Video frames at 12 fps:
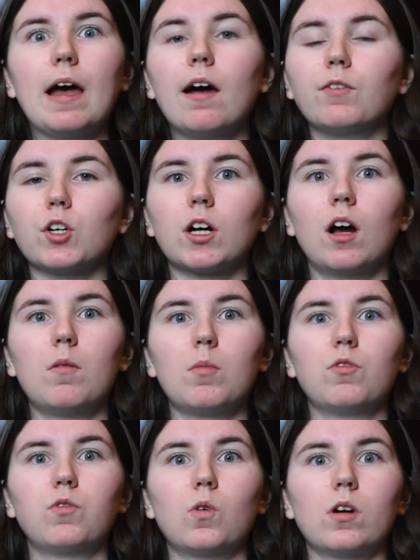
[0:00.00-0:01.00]
ever gone
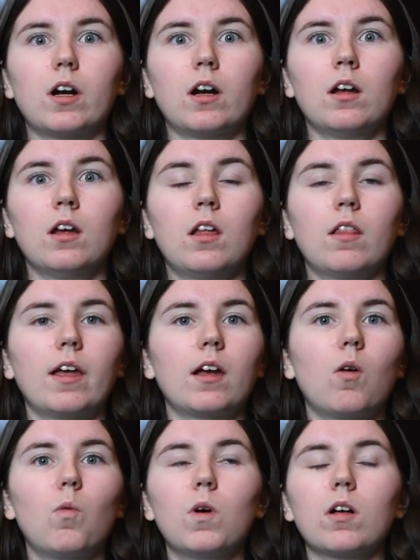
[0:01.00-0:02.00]
before.
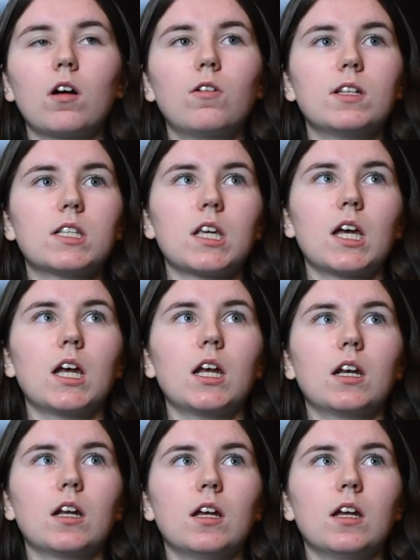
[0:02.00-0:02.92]
Like, we'll go insane.